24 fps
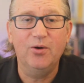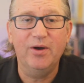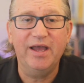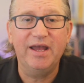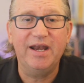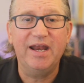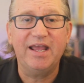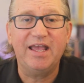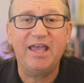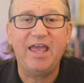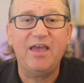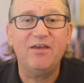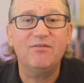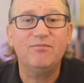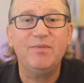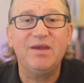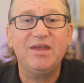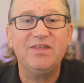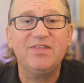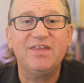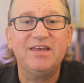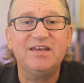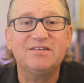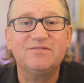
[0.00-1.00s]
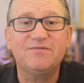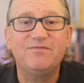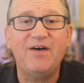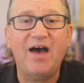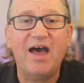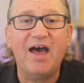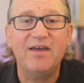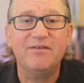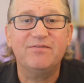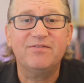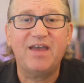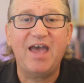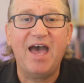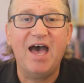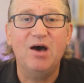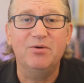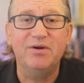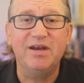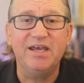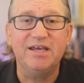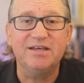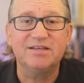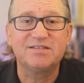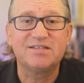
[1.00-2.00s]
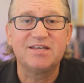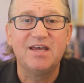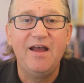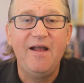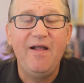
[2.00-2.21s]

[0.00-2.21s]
and it gave me these 5 counties.